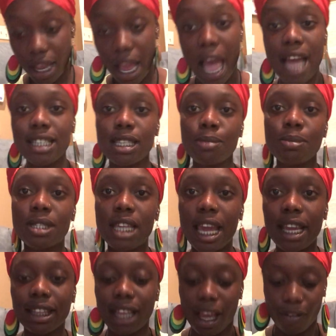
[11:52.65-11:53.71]
As I'm
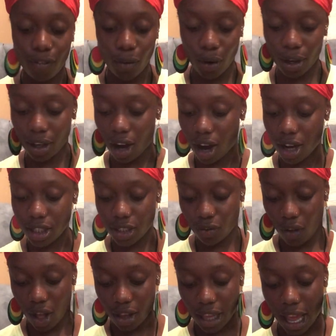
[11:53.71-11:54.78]
saying that, 4 cards
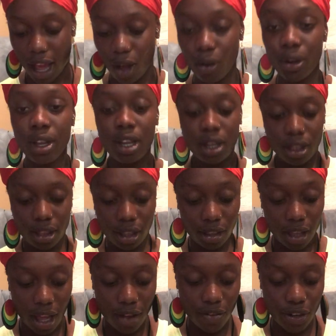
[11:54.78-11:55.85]
fall out. The
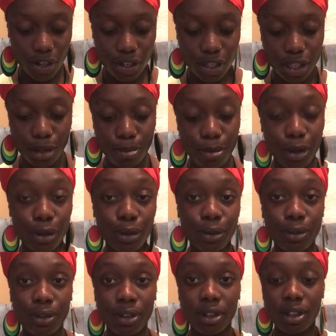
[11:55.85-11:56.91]
Lovers, the
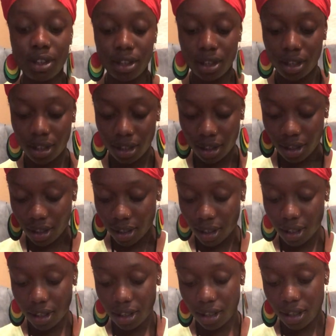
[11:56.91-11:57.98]
Moon.
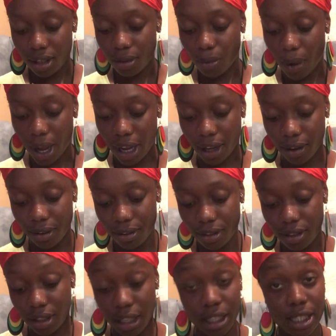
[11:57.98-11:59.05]
Wow.
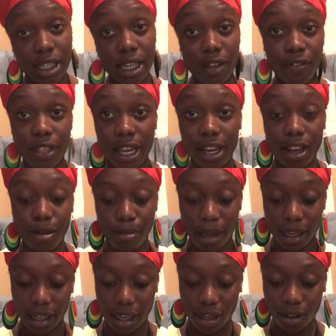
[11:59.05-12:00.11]
Let's see if they come
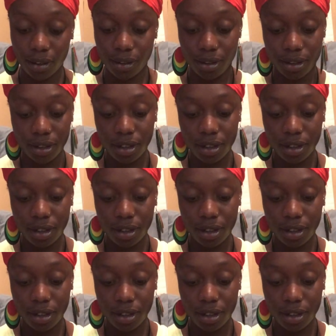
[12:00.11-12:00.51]
back out.